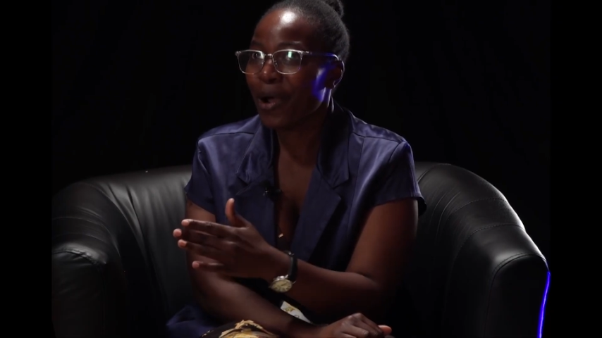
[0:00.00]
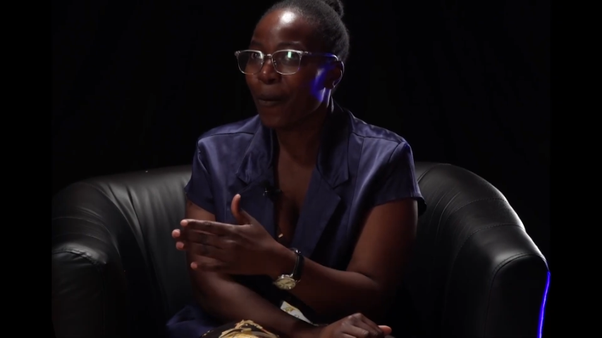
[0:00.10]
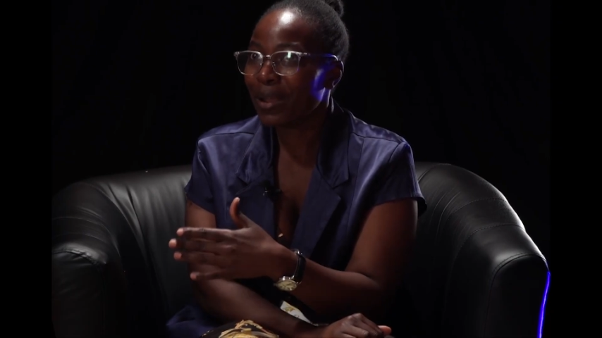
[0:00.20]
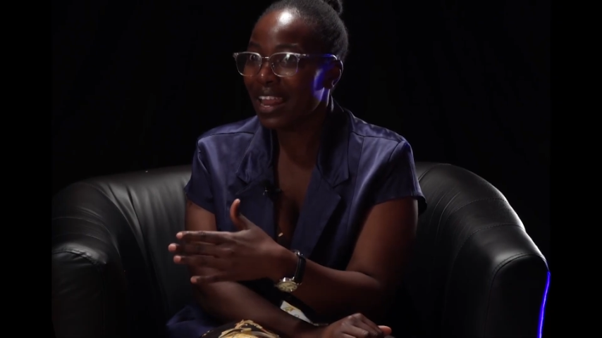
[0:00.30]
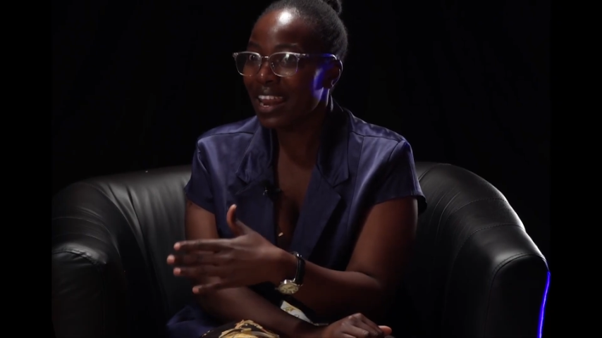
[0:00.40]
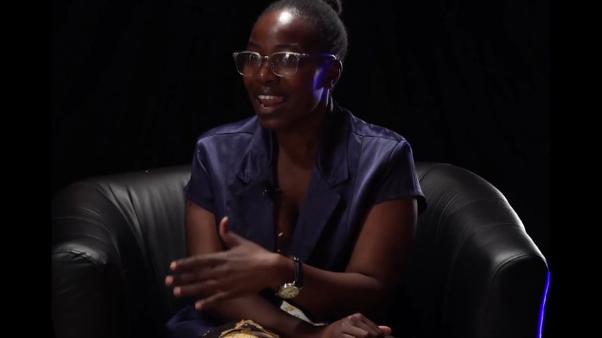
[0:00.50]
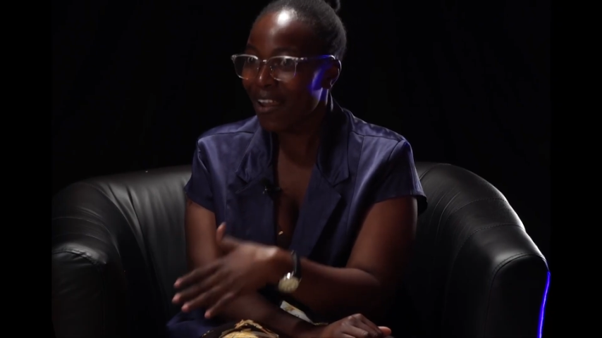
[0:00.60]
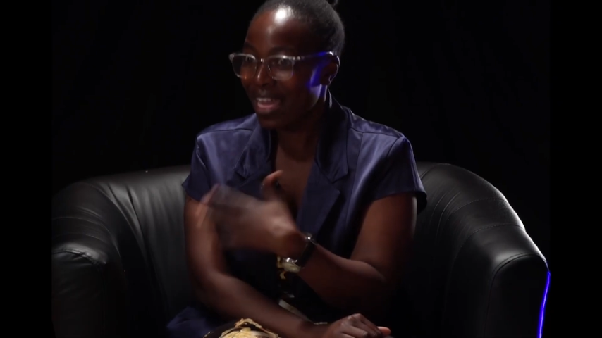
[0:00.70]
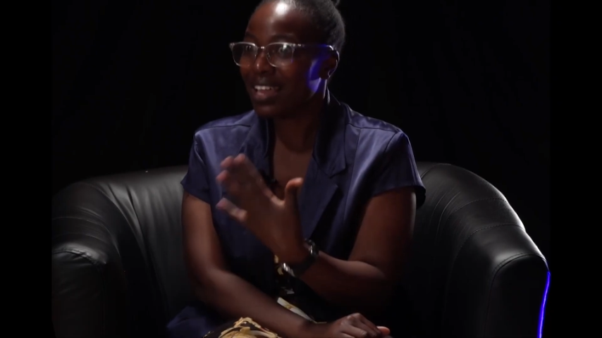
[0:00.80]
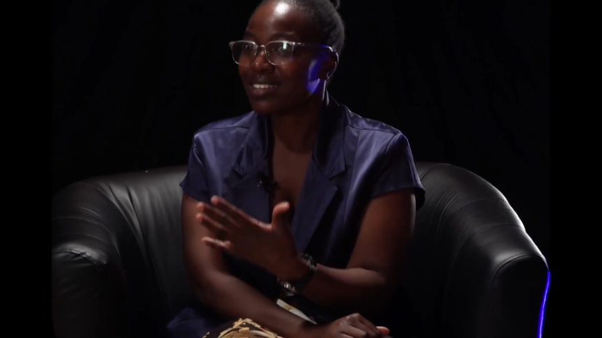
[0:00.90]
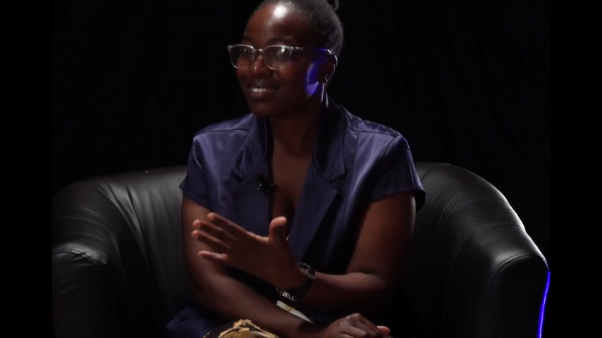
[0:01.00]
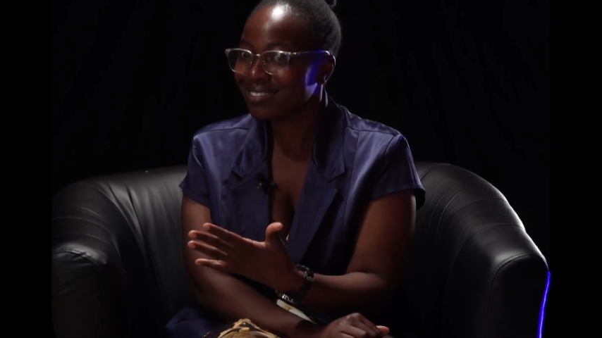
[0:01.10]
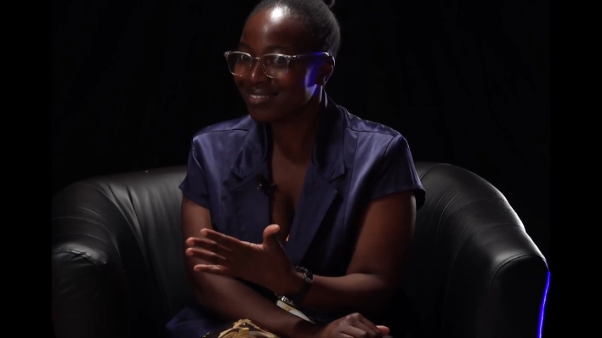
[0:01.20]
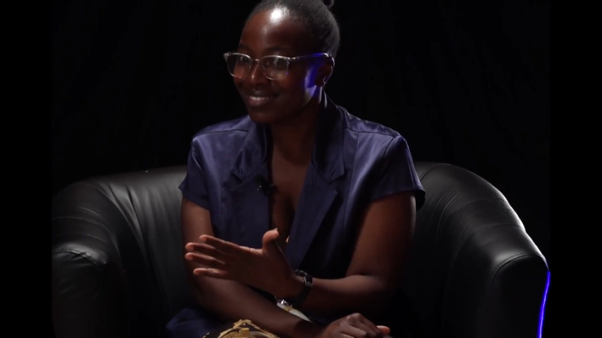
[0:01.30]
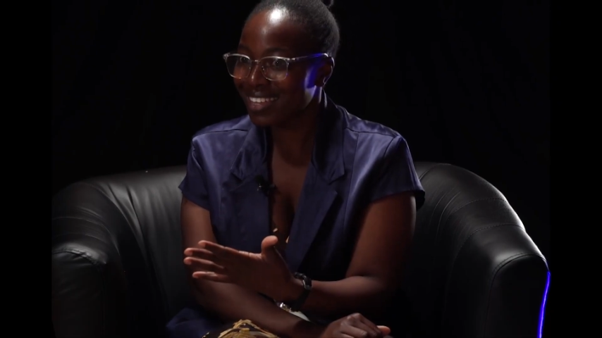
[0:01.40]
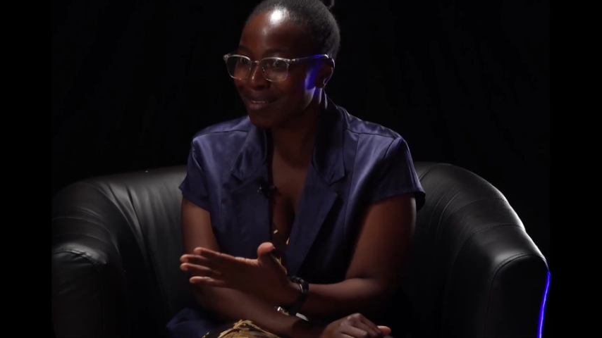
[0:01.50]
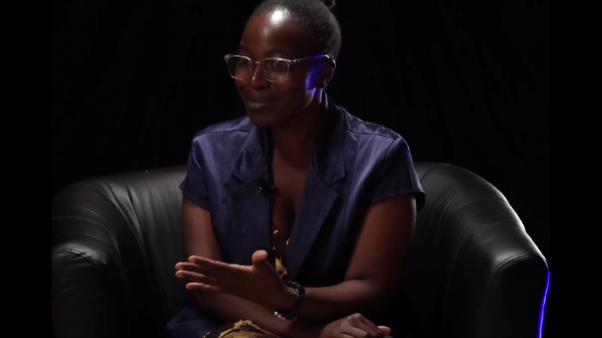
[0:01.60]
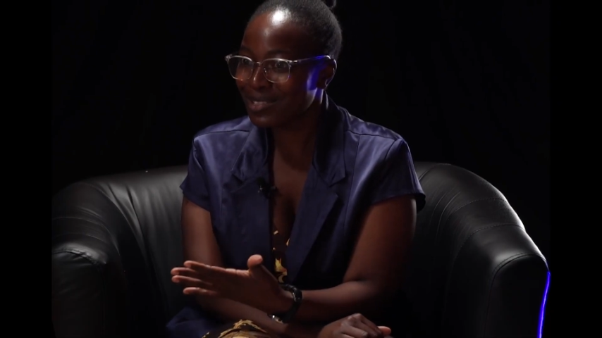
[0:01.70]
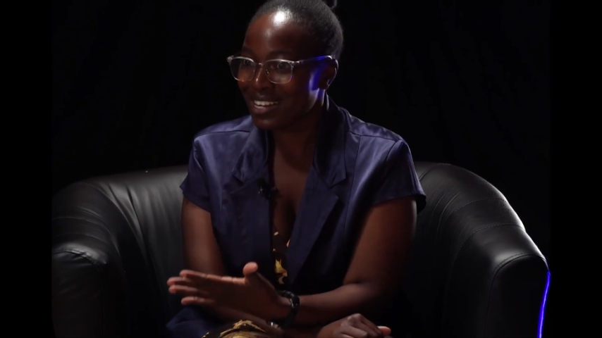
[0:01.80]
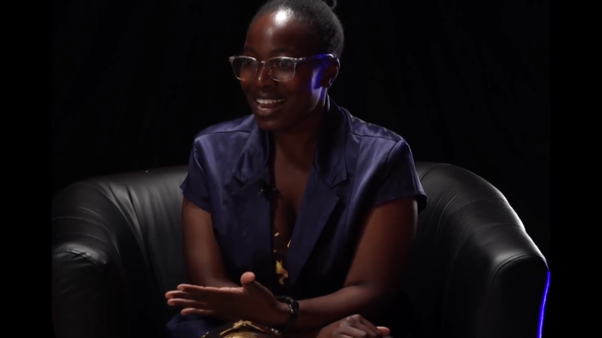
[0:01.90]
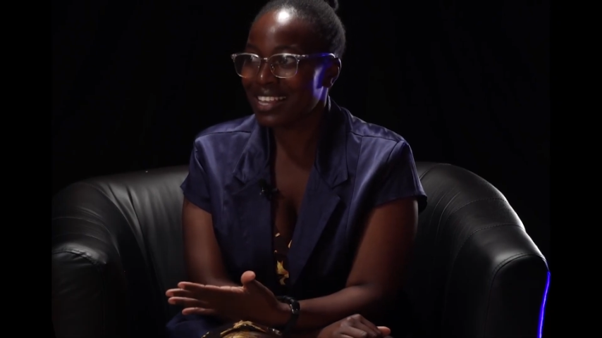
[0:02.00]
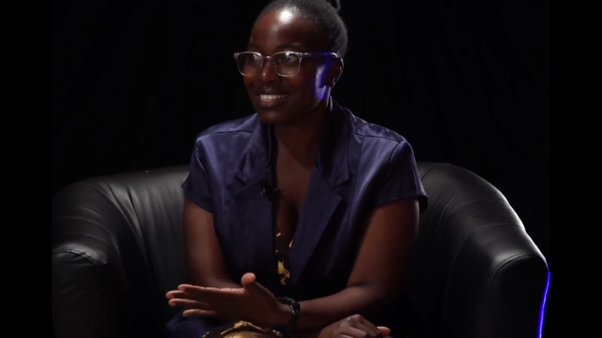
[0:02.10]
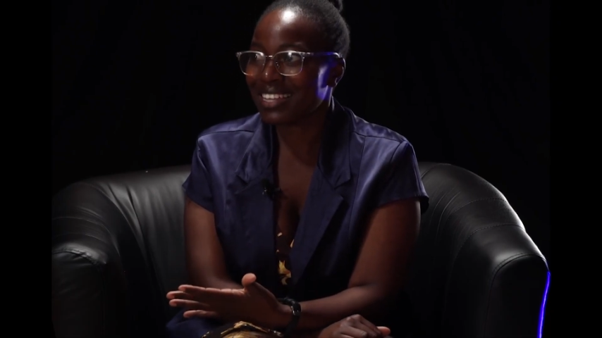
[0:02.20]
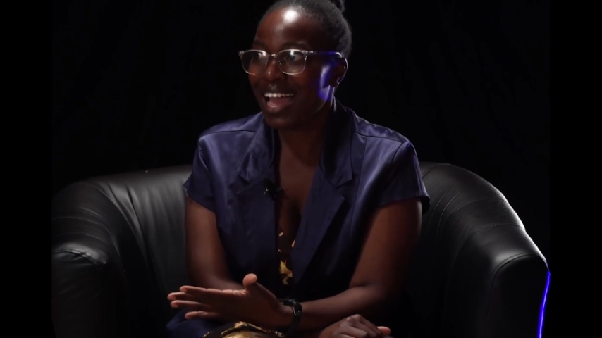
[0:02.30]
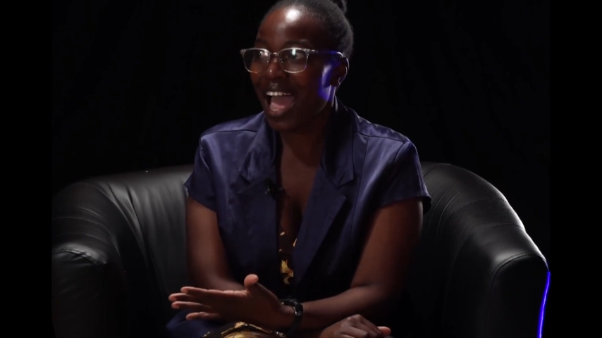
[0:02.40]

when I now, like, came to reality,